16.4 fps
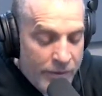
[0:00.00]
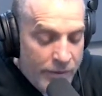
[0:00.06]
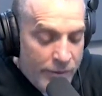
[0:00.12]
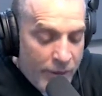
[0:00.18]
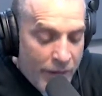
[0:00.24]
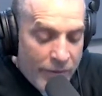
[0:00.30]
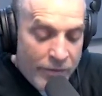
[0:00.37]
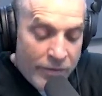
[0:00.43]

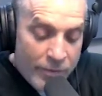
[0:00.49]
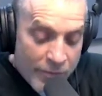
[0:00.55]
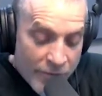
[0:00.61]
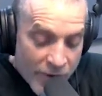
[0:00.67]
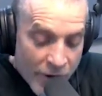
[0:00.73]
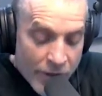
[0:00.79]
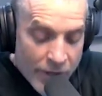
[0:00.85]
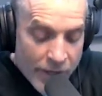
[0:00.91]
you have a
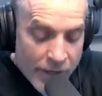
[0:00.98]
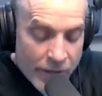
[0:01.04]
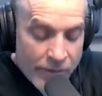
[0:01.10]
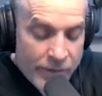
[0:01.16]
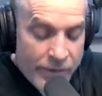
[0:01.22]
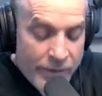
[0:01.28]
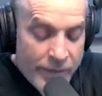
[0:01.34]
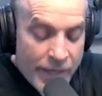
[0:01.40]
very
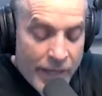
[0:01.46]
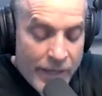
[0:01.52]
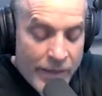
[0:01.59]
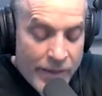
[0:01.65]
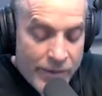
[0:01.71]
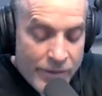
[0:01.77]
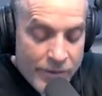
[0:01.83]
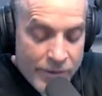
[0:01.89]
healthy
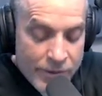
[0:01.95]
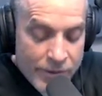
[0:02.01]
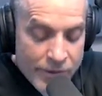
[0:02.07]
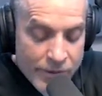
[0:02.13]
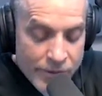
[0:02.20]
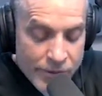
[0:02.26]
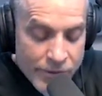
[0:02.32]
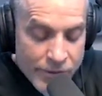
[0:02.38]
diet. You're
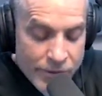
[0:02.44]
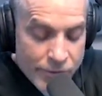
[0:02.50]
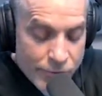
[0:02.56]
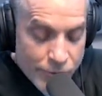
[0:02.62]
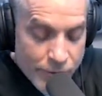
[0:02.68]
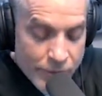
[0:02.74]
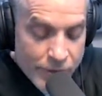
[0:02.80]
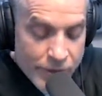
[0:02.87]
you're
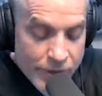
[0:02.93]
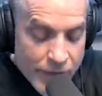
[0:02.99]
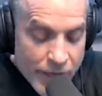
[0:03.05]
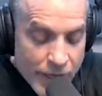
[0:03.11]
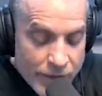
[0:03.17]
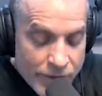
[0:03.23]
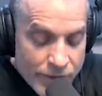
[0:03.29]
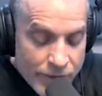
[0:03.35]
extremely
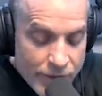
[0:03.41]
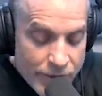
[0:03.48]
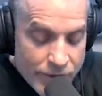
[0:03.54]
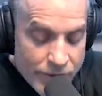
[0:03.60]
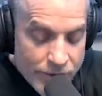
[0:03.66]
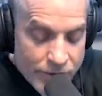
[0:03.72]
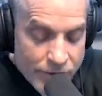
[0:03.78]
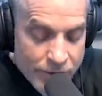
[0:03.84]
conscientious